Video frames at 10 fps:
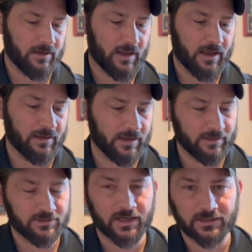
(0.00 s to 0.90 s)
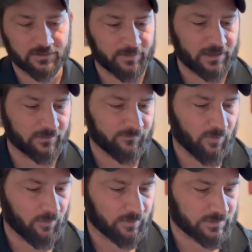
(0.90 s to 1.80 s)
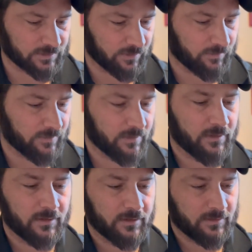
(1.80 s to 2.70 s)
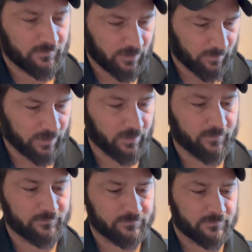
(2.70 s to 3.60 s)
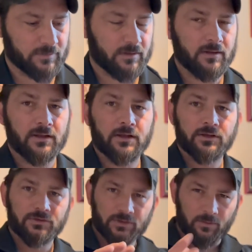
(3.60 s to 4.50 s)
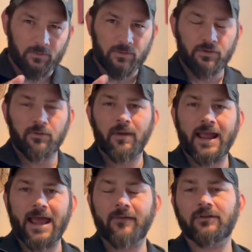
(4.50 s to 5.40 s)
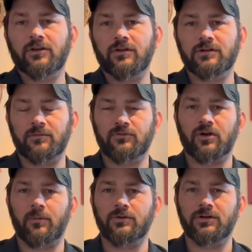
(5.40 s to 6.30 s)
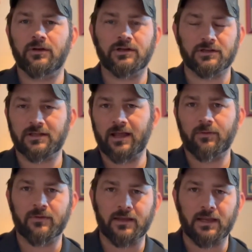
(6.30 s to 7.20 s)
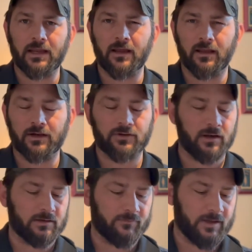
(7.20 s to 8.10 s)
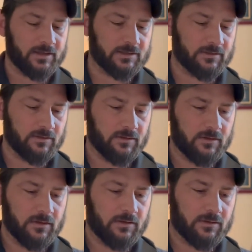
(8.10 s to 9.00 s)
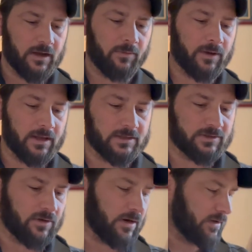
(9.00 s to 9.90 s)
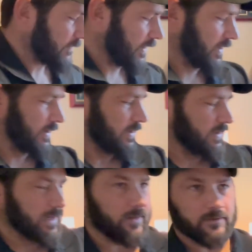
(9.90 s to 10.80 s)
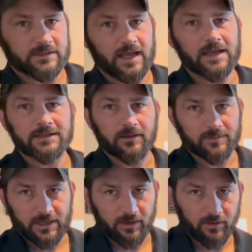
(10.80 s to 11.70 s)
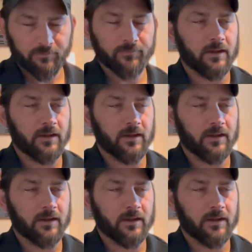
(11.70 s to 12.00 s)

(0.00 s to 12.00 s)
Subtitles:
I need to change it back to forward. So there we go. So you might have to do some troubleshooting just like with any electronic device. Now I'm going to hit start. Now the sky's the limit here.